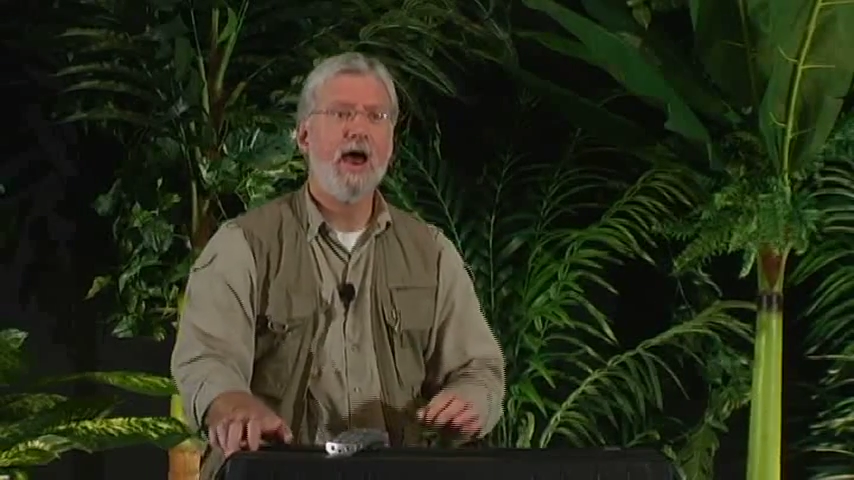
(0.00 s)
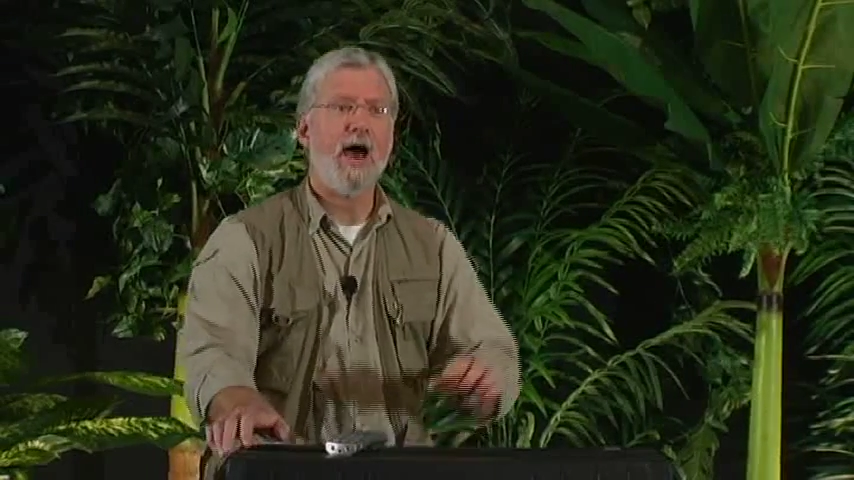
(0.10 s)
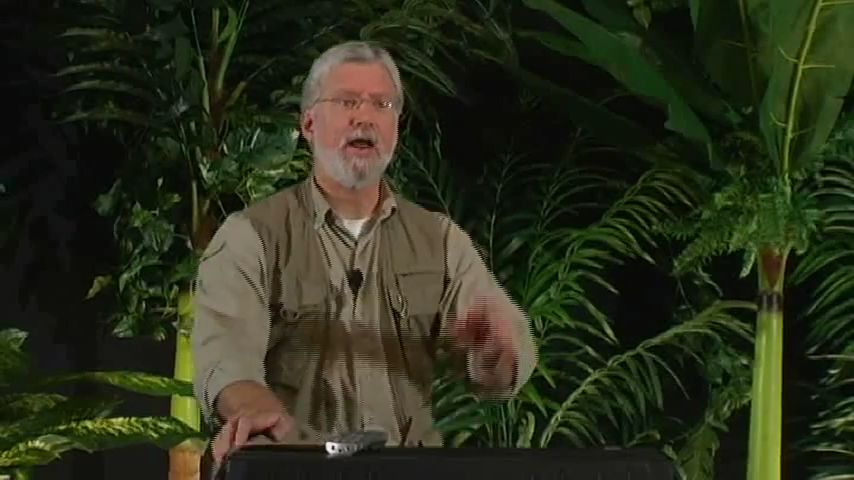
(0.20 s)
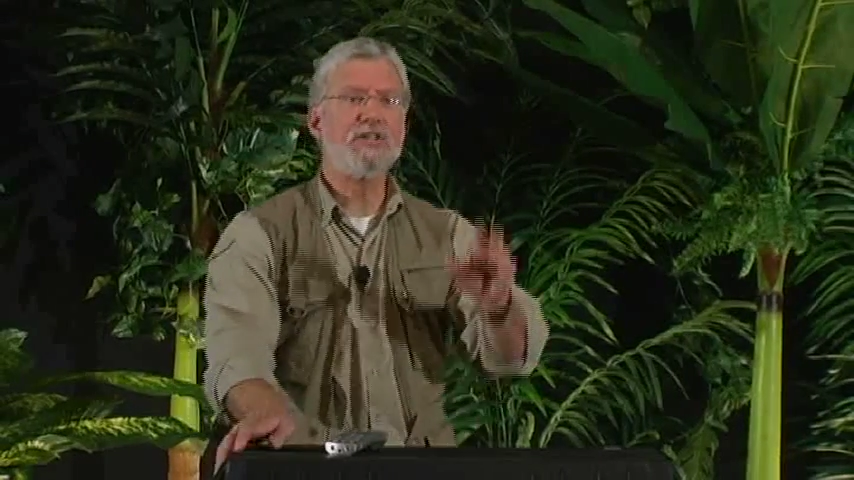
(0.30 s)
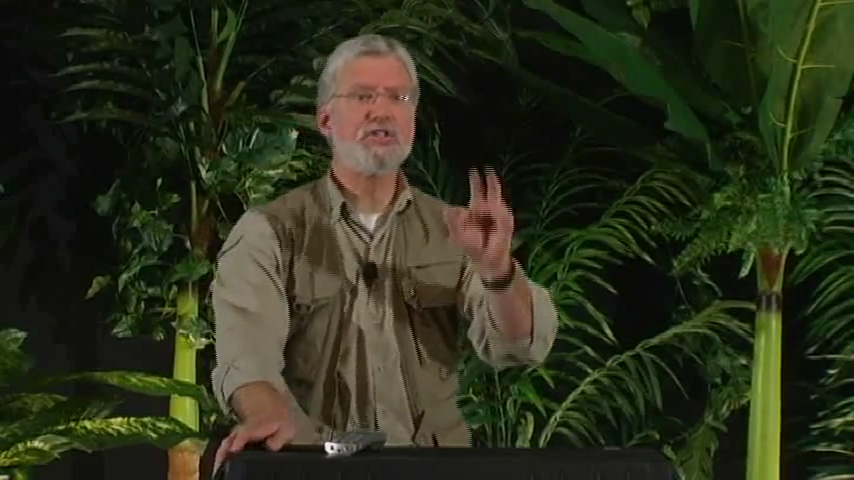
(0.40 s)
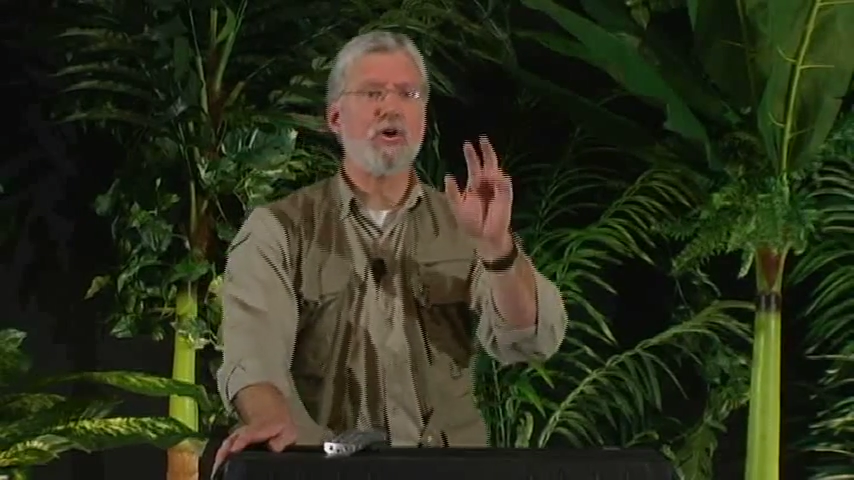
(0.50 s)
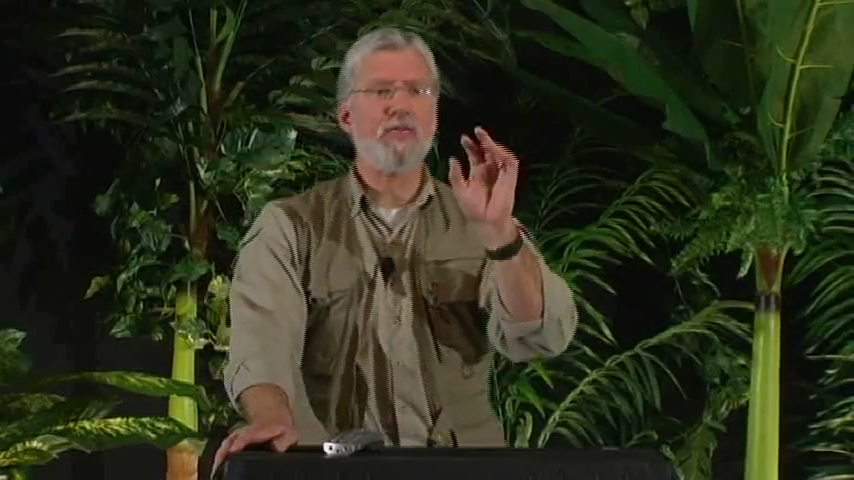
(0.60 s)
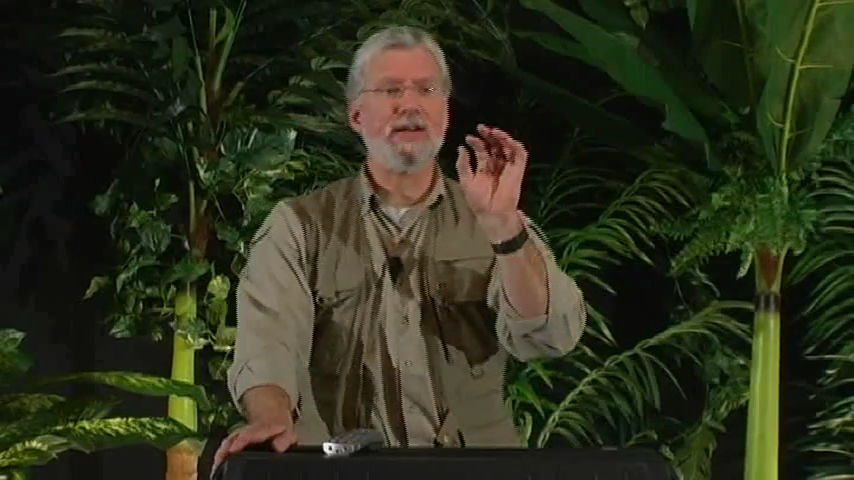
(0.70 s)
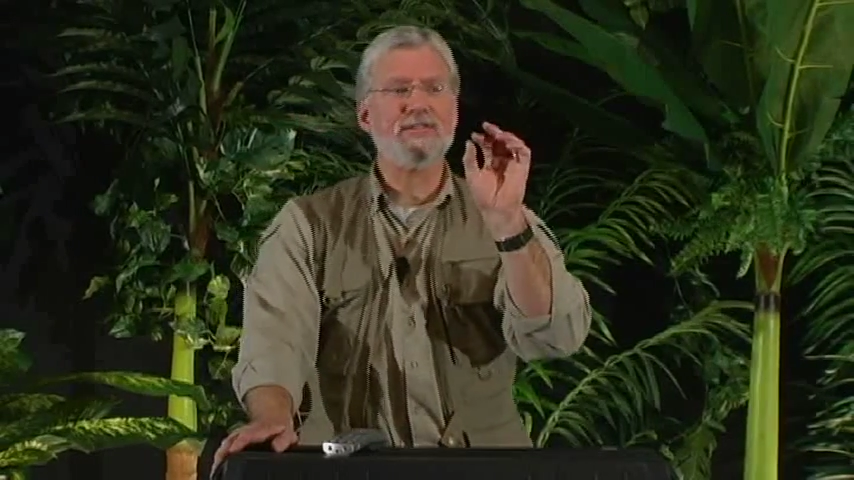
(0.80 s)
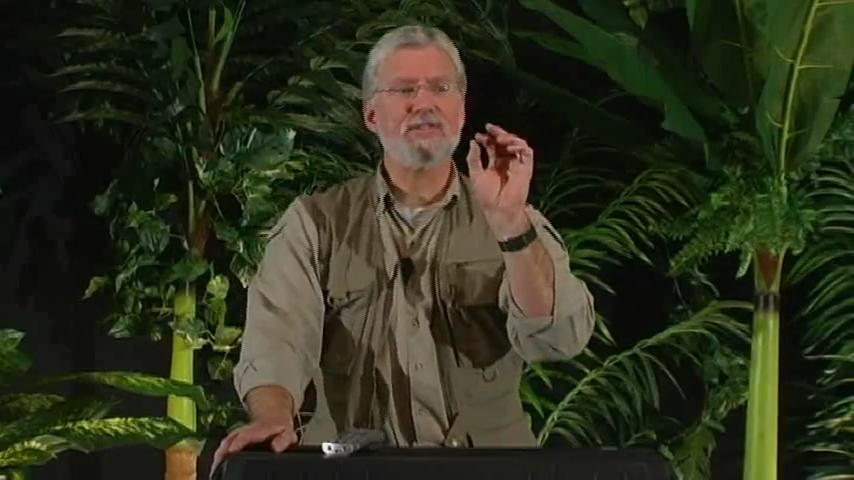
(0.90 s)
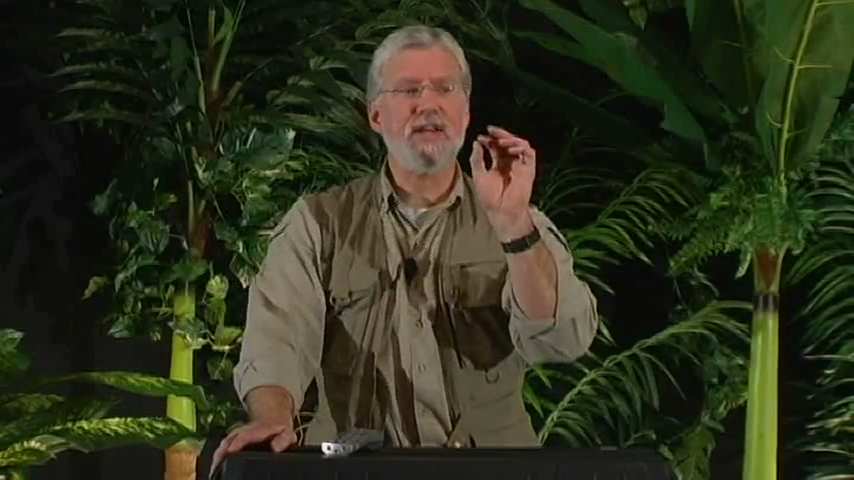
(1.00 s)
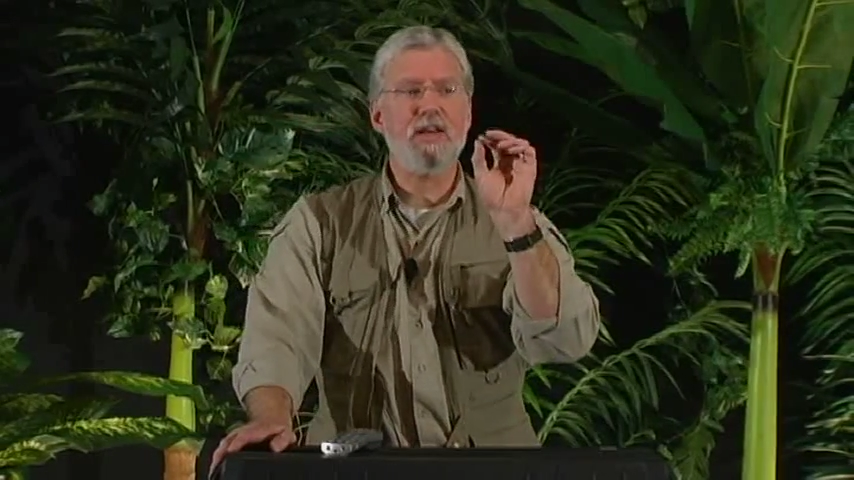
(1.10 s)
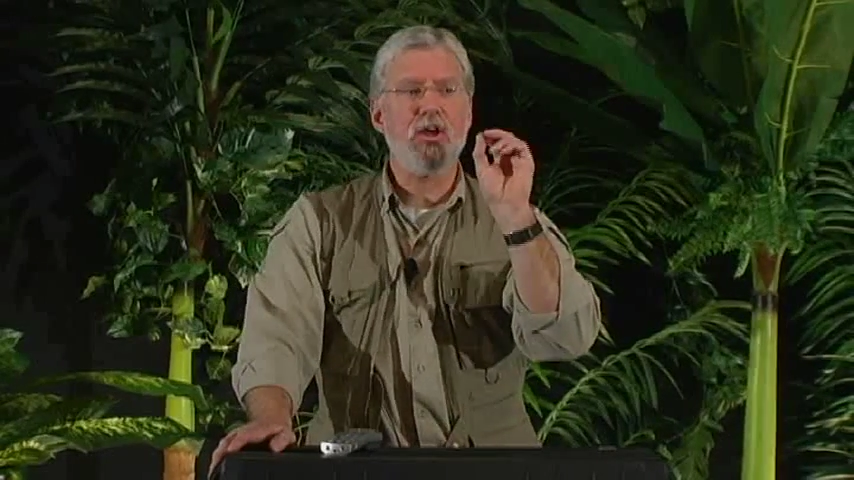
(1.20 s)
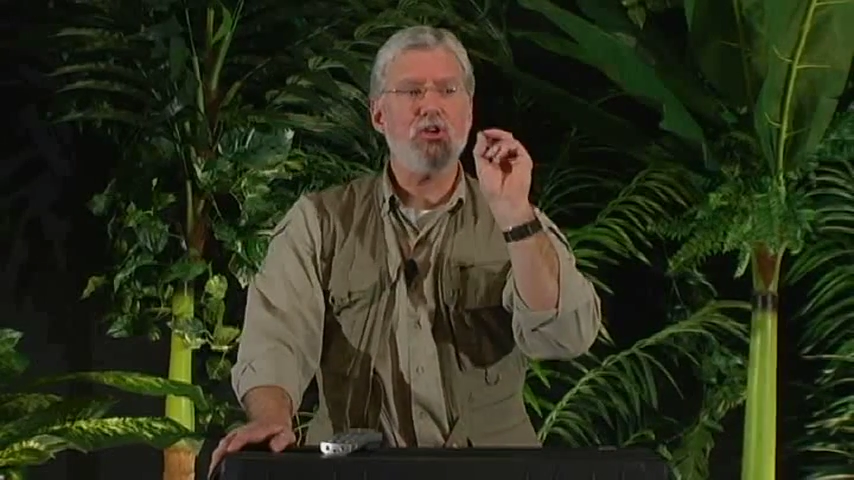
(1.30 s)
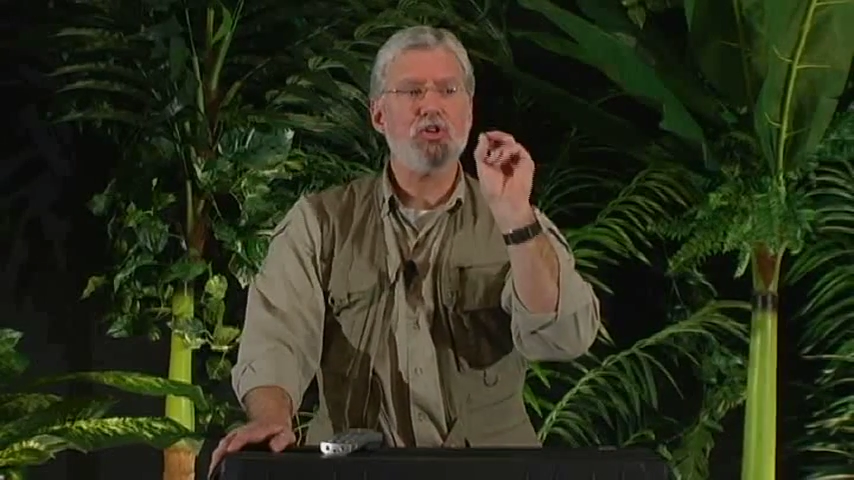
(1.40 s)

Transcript: And I saw that scene